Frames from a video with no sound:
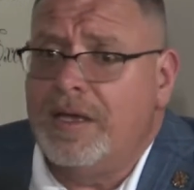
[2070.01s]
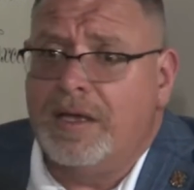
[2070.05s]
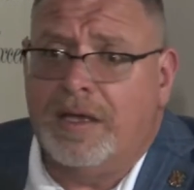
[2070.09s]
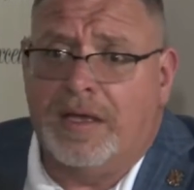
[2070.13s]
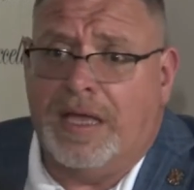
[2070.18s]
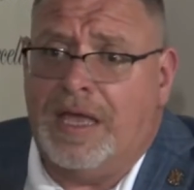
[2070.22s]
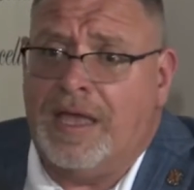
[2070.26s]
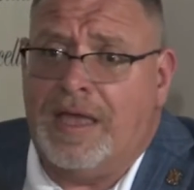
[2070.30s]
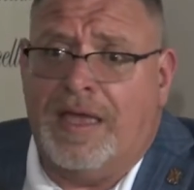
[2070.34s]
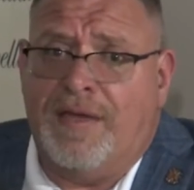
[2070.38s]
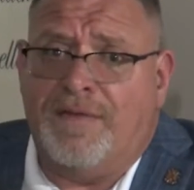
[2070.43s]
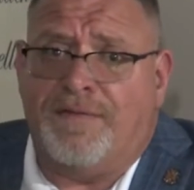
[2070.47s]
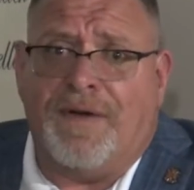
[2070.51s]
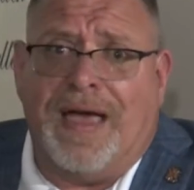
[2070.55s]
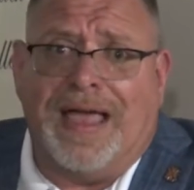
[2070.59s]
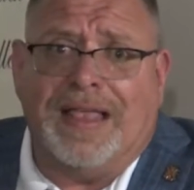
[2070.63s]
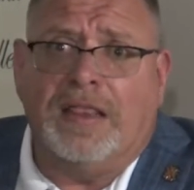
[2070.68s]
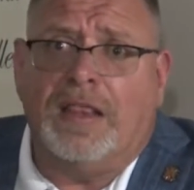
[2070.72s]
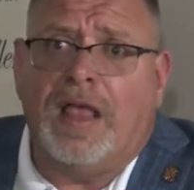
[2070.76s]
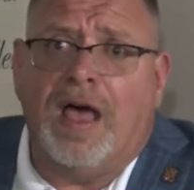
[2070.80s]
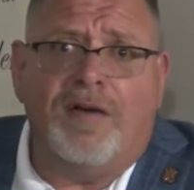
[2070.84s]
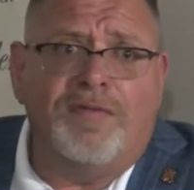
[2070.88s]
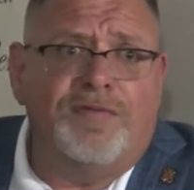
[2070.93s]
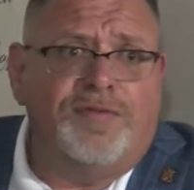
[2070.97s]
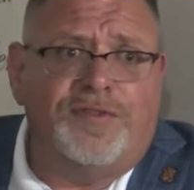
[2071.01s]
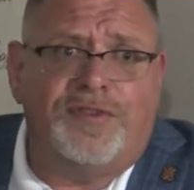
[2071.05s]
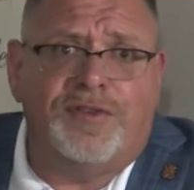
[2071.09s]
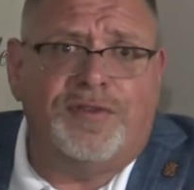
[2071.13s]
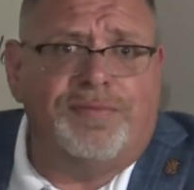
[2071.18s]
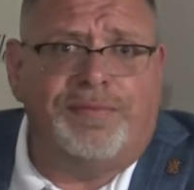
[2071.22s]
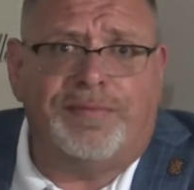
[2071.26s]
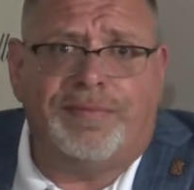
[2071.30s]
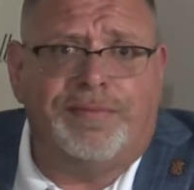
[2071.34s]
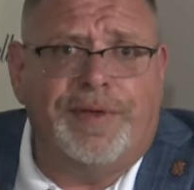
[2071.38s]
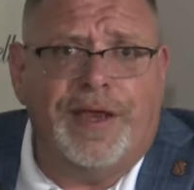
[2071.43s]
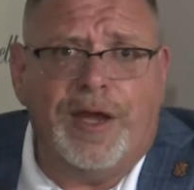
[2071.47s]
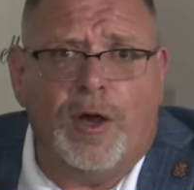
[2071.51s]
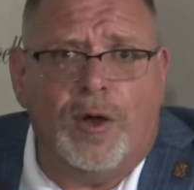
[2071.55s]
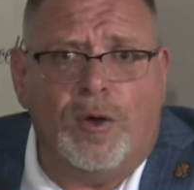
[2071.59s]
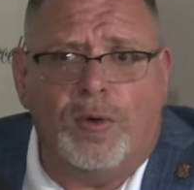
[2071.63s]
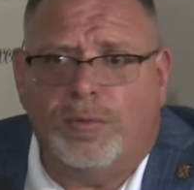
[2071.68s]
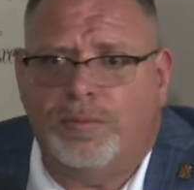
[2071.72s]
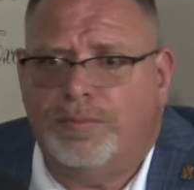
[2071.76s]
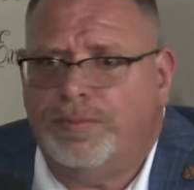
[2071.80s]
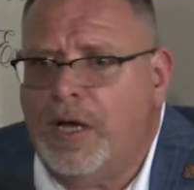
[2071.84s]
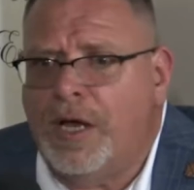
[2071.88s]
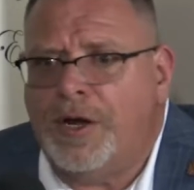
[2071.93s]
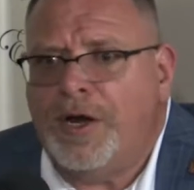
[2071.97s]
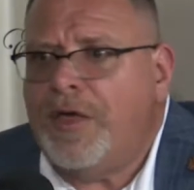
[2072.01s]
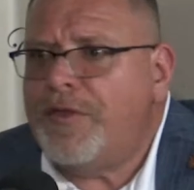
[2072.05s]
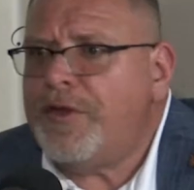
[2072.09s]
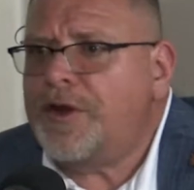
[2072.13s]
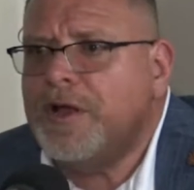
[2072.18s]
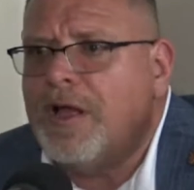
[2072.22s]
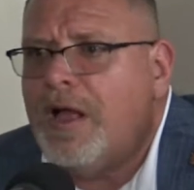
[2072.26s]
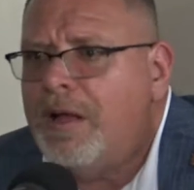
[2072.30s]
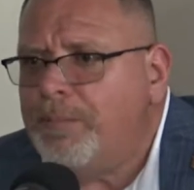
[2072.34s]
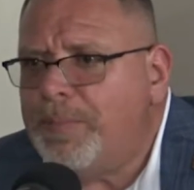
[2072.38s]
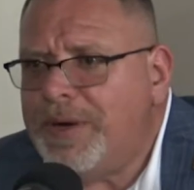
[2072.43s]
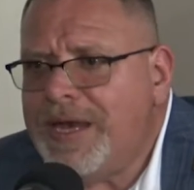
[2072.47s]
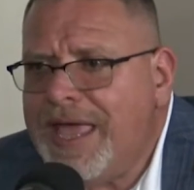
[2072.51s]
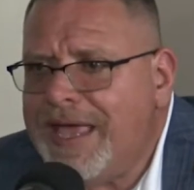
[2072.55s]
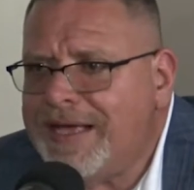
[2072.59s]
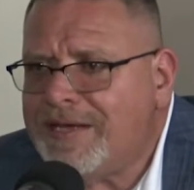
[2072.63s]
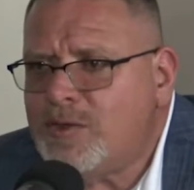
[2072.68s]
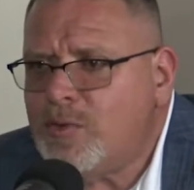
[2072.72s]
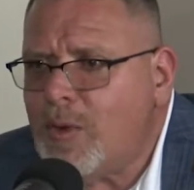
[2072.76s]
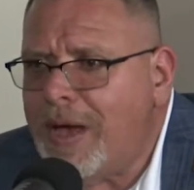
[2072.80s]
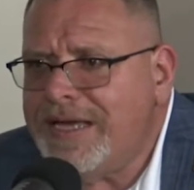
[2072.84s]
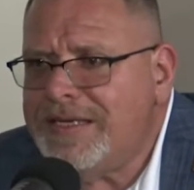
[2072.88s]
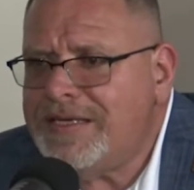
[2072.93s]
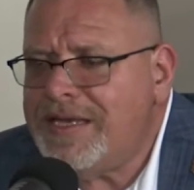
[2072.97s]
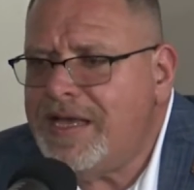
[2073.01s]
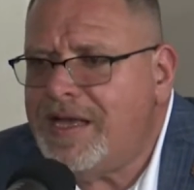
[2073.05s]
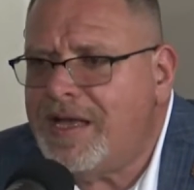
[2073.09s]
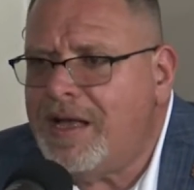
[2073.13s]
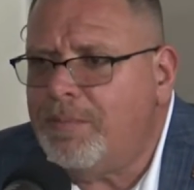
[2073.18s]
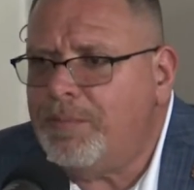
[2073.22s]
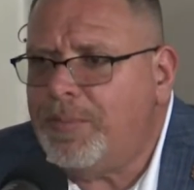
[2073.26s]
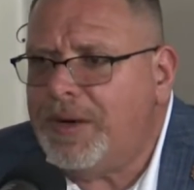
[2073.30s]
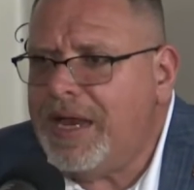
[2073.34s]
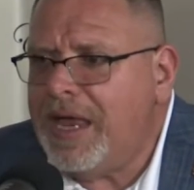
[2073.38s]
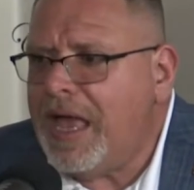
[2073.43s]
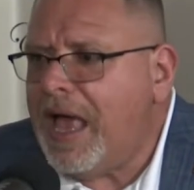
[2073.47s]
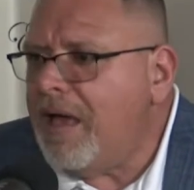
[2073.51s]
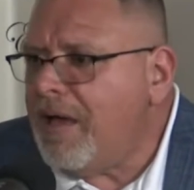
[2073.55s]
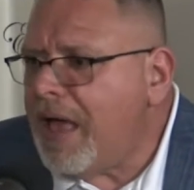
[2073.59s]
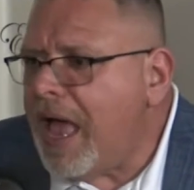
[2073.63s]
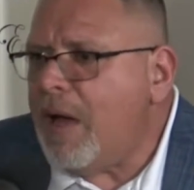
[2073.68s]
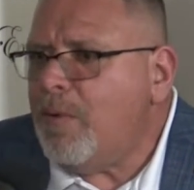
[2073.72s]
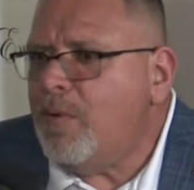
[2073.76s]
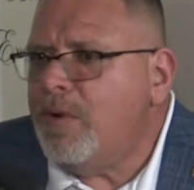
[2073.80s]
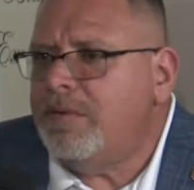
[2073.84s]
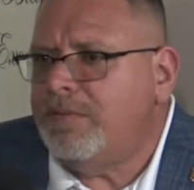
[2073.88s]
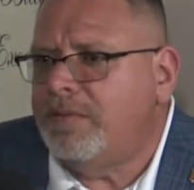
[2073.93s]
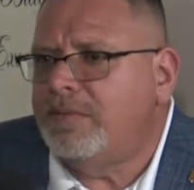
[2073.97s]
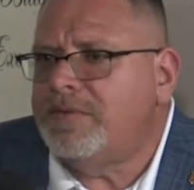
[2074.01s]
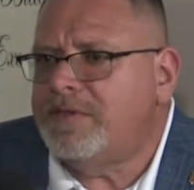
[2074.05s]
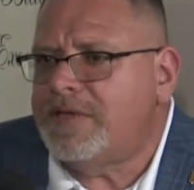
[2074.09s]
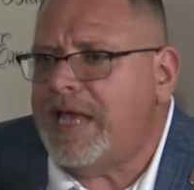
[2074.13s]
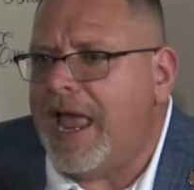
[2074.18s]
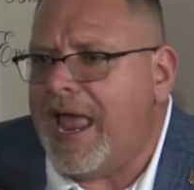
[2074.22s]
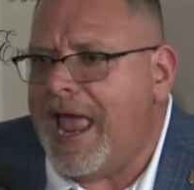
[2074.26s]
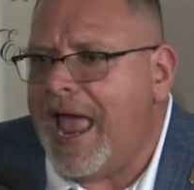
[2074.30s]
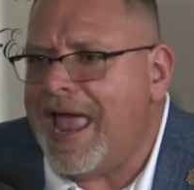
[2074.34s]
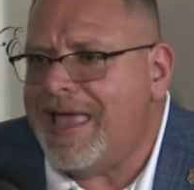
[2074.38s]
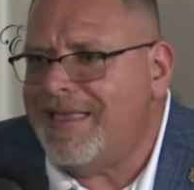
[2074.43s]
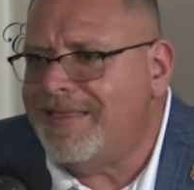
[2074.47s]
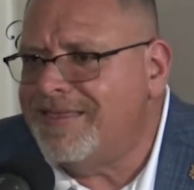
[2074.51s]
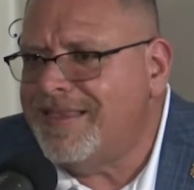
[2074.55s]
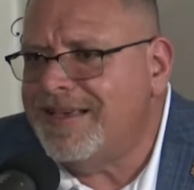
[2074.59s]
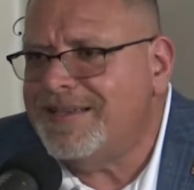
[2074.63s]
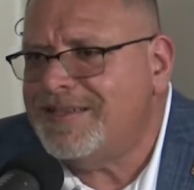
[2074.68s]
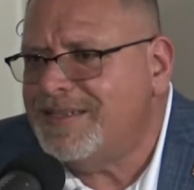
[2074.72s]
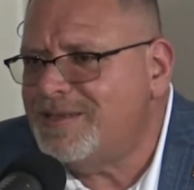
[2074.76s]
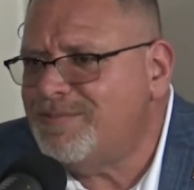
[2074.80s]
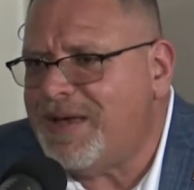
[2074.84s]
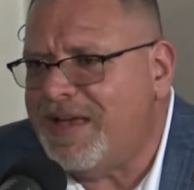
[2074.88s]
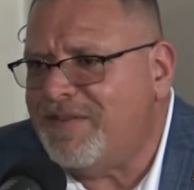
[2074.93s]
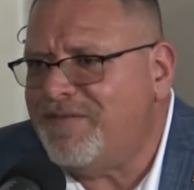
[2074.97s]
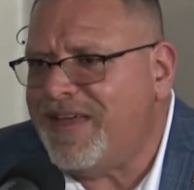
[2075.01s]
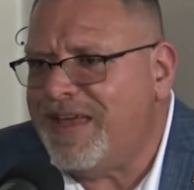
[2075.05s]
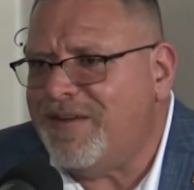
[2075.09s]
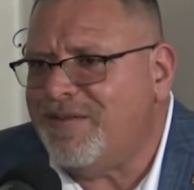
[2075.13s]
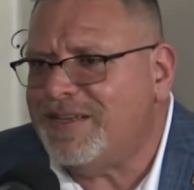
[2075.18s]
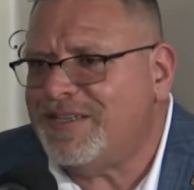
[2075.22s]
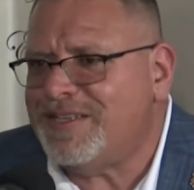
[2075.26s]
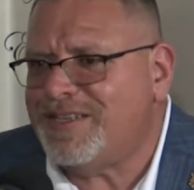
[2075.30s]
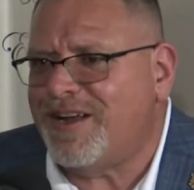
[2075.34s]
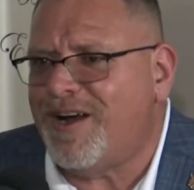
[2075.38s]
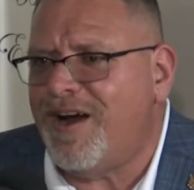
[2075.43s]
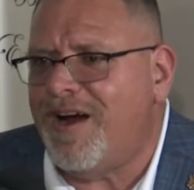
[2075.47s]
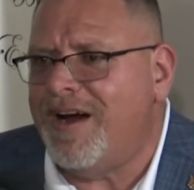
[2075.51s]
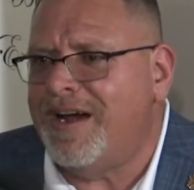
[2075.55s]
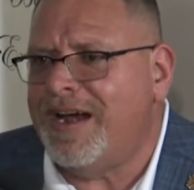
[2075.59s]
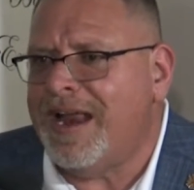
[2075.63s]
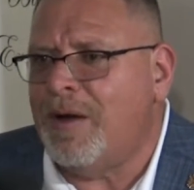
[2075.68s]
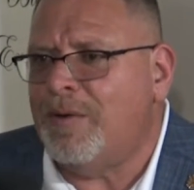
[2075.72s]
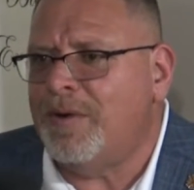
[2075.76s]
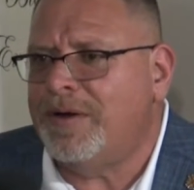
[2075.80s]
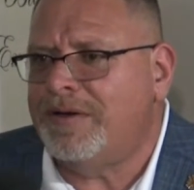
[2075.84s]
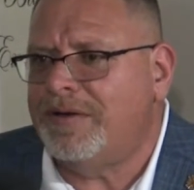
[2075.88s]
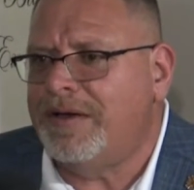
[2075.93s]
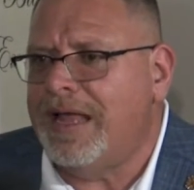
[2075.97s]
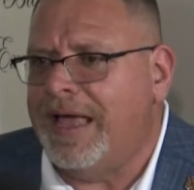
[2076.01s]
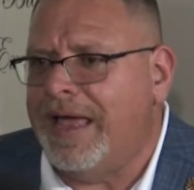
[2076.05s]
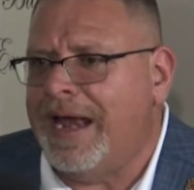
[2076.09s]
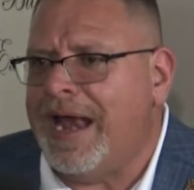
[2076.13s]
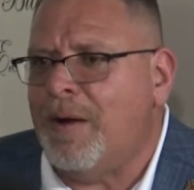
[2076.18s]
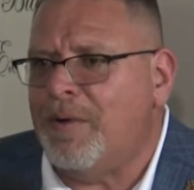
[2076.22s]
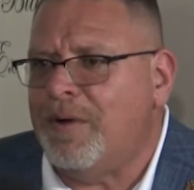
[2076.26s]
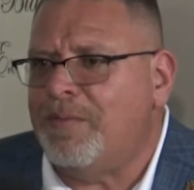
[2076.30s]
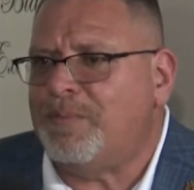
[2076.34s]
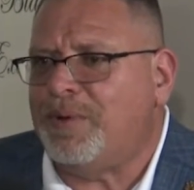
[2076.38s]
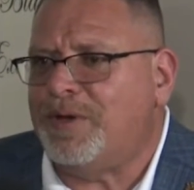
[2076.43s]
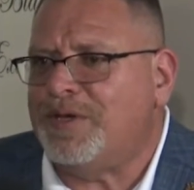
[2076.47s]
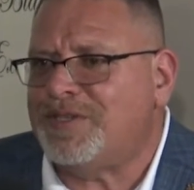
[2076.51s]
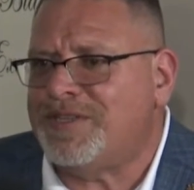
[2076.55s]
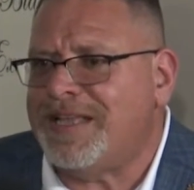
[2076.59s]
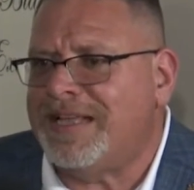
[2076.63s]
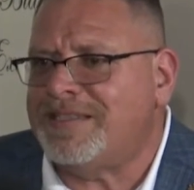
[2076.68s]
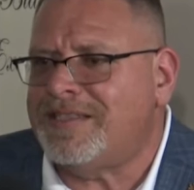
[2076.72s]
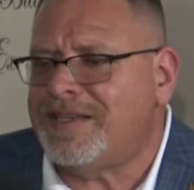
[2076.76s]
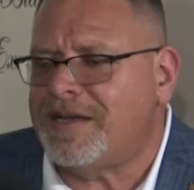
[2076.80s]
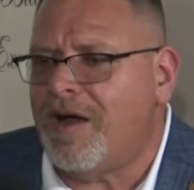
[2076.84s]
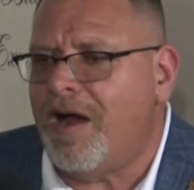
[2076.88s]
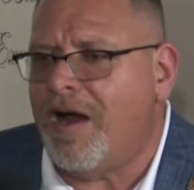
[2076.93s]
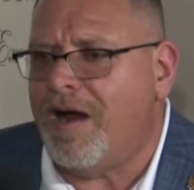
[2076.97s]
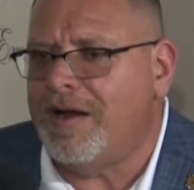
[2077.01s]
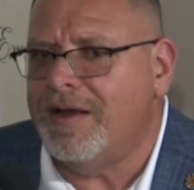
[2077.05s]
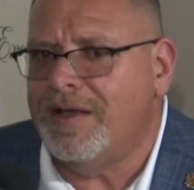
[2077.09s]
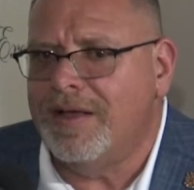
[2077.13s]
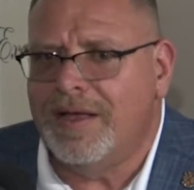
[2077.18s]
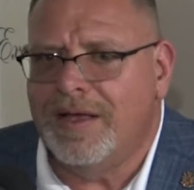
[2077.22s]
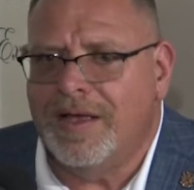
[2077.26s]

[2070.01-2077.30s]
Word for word: if I loved you know another company xyz company I, I, would say hey this is my favorite cigar and i would and i would push that cigar